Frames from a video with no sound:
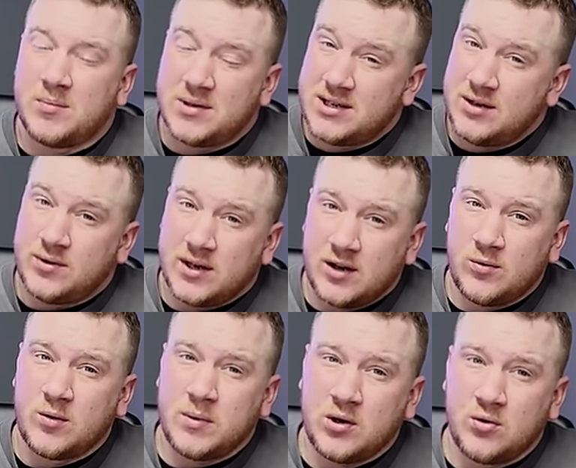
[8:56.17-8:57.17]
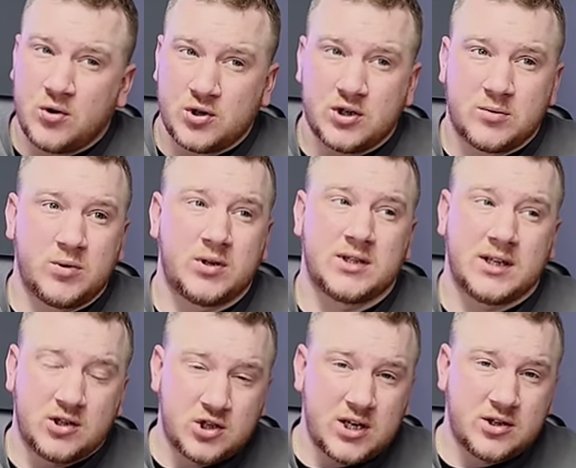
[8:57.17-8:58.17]
But still, they're going to want to be cautious, because they
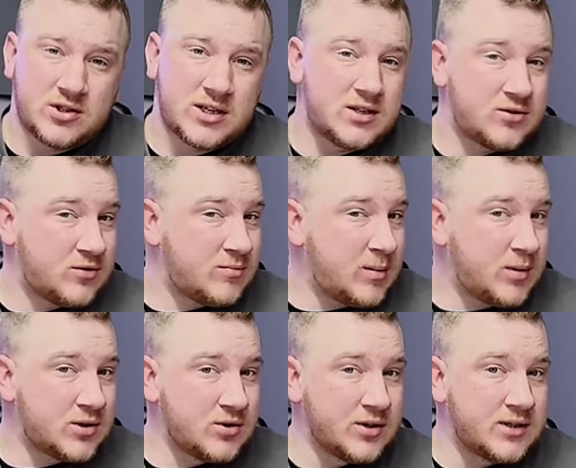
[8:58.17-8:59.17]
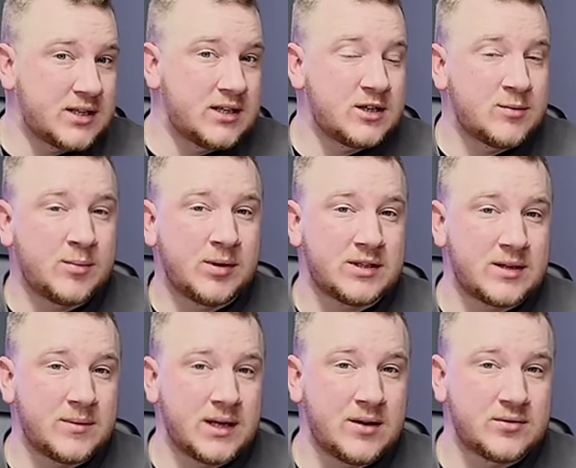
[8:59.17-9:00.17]
could change a sensor and maybe it's not the sensor, maybe it's
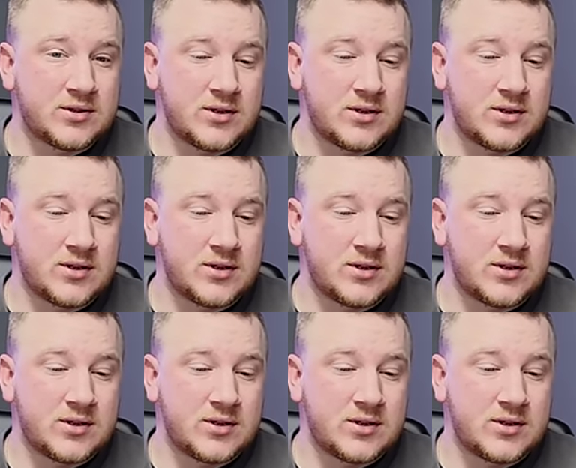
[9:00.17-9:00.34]
something else.